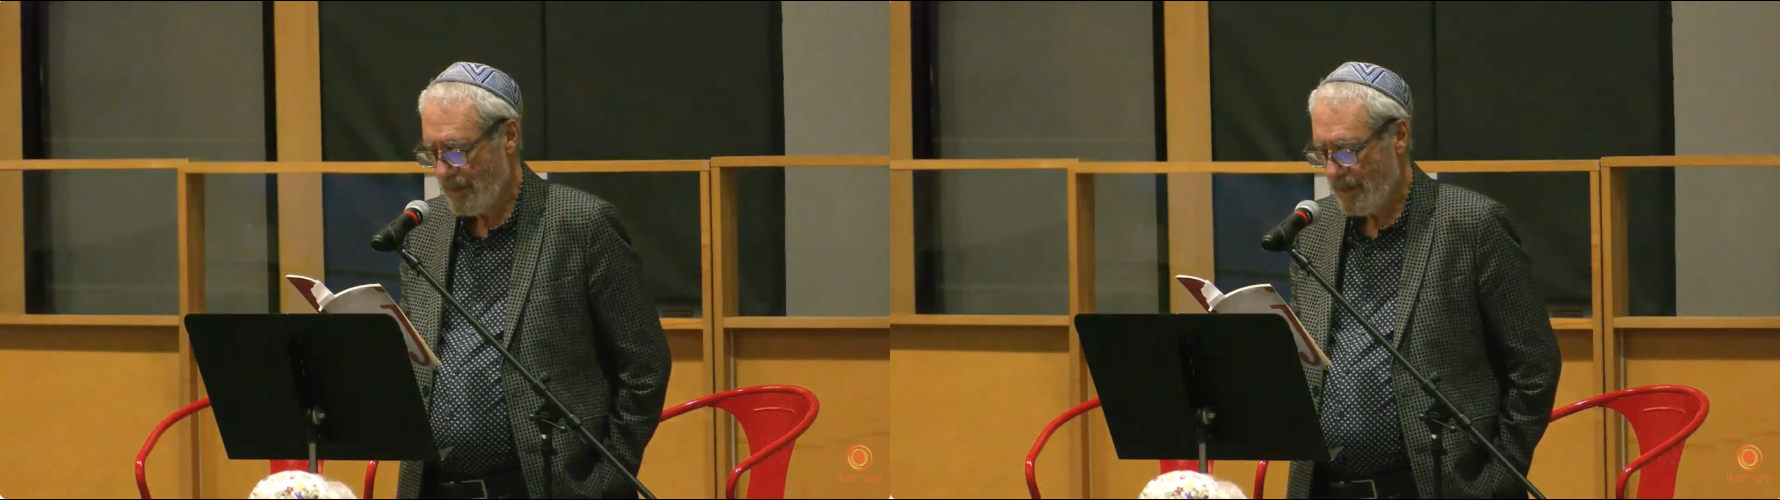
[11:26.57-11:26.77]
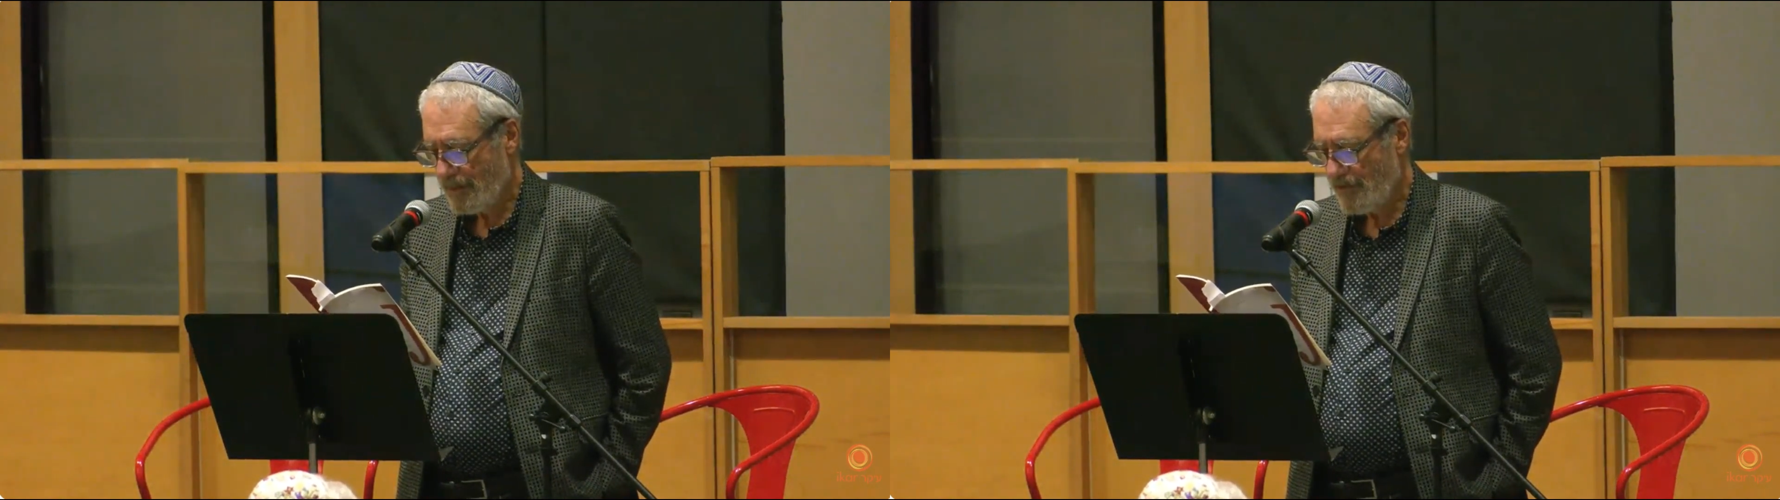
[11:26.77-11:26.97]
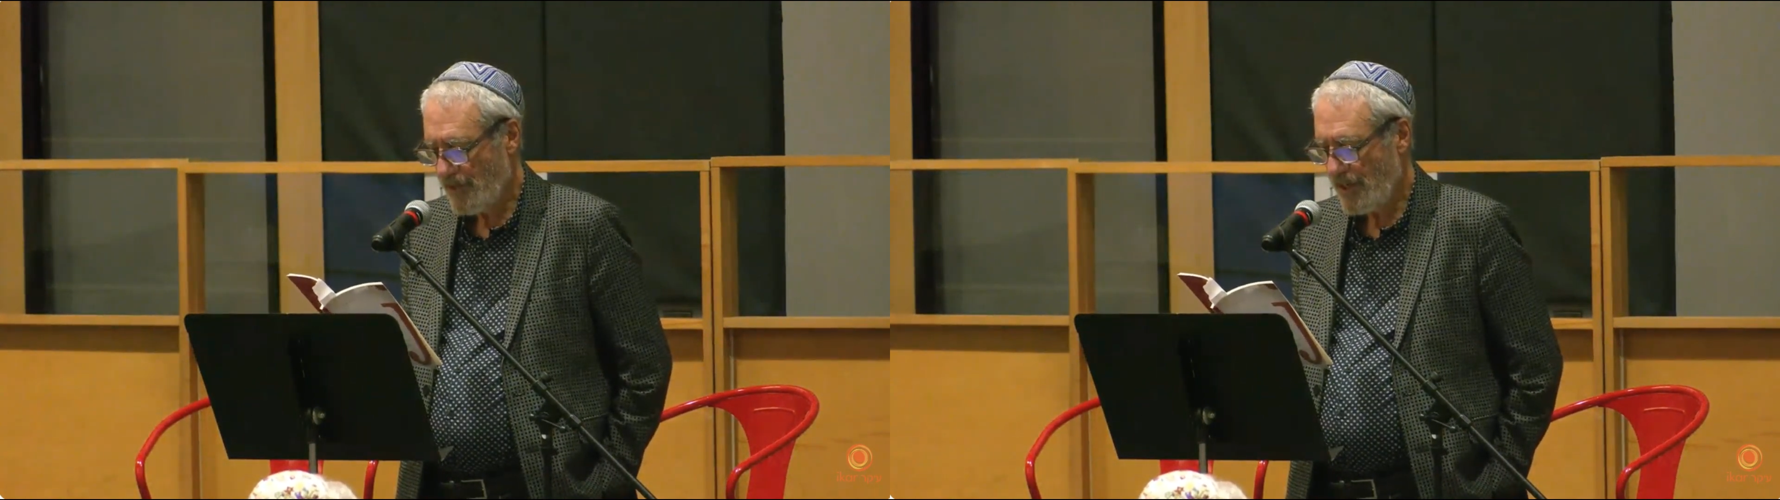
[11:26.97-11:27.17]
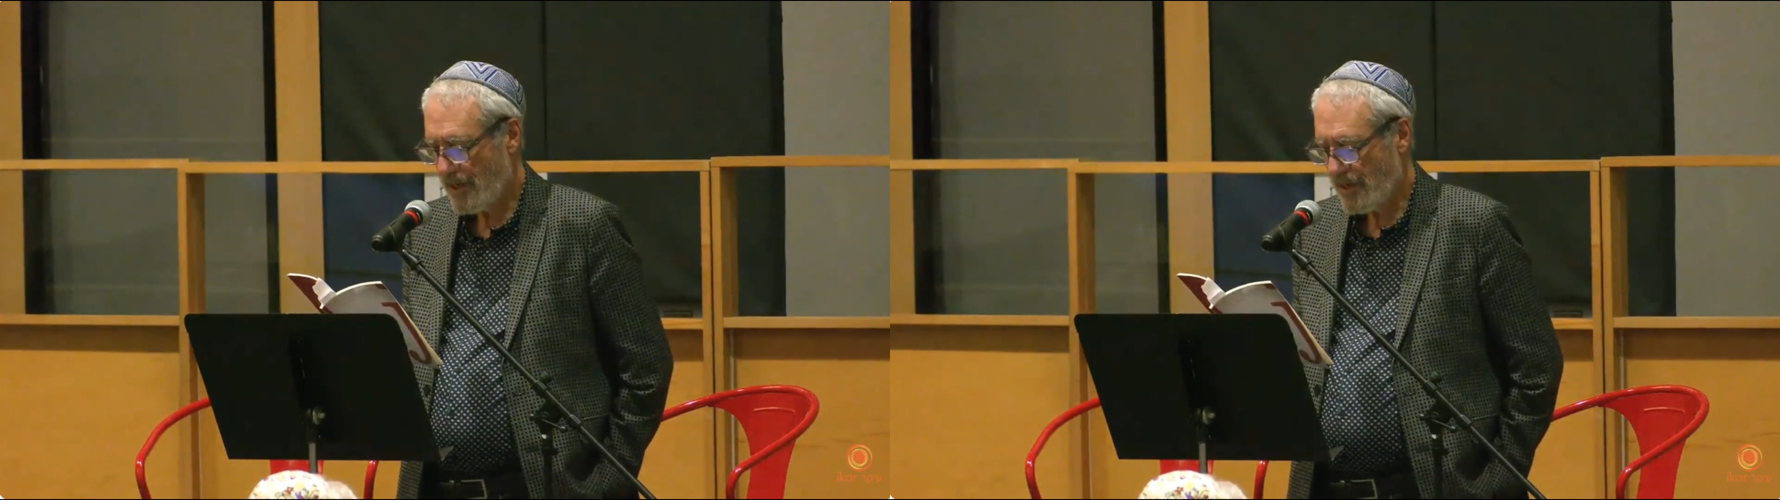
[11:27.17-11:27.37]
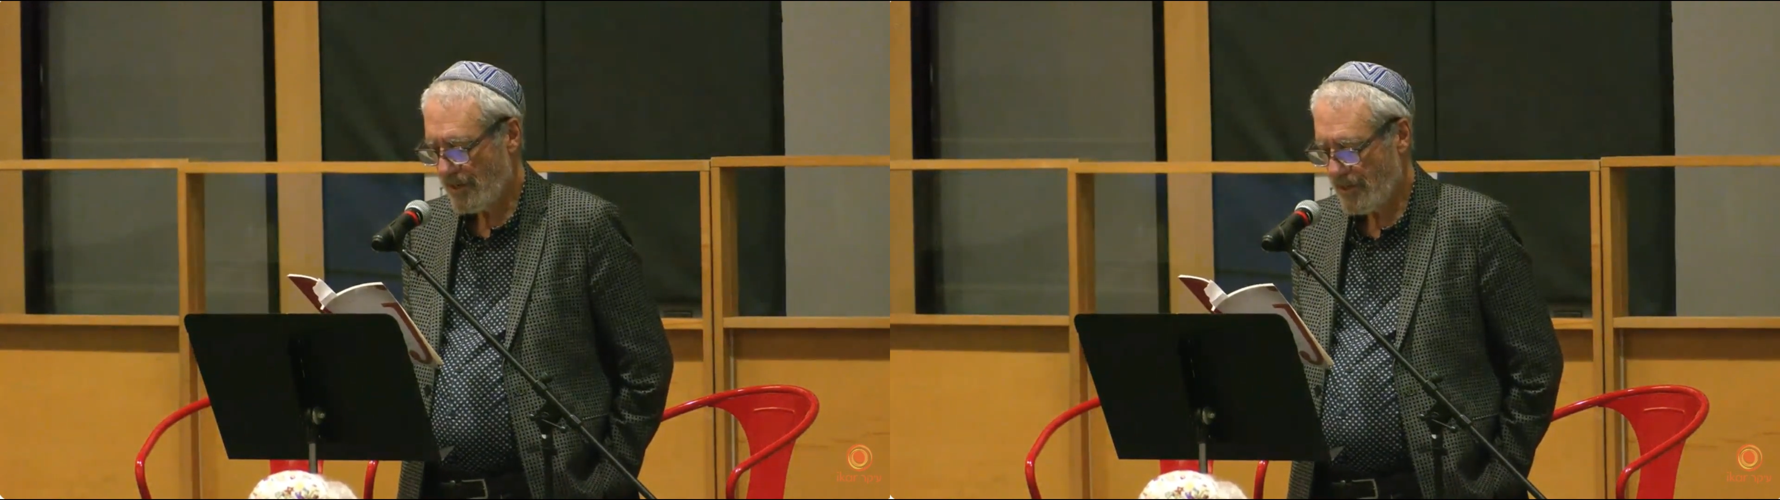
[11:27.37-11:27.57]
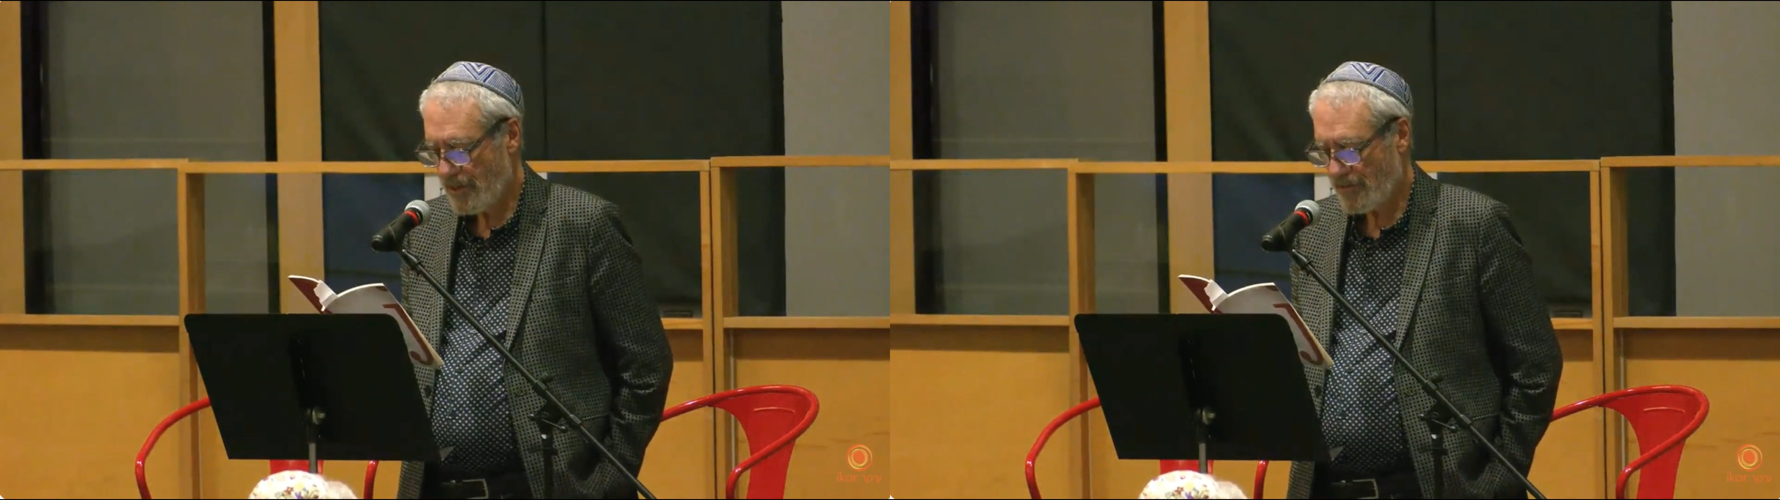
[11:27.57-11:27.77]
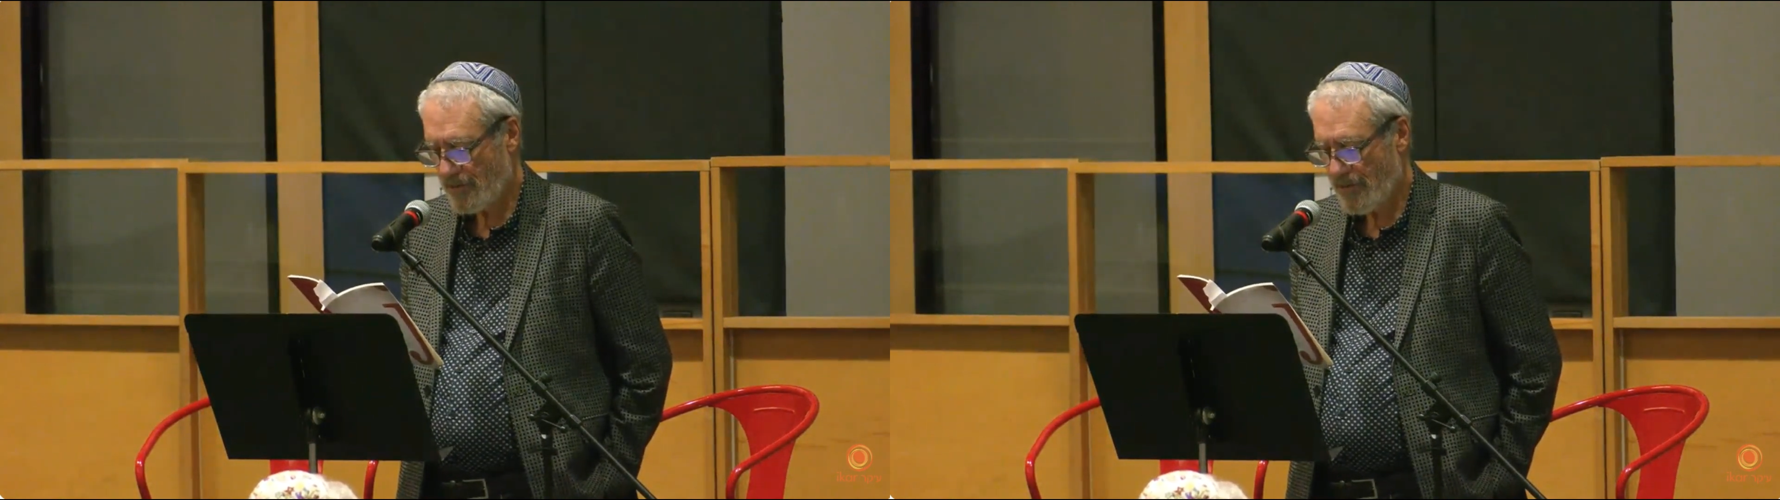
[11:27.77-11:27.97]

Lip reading: a cheek touched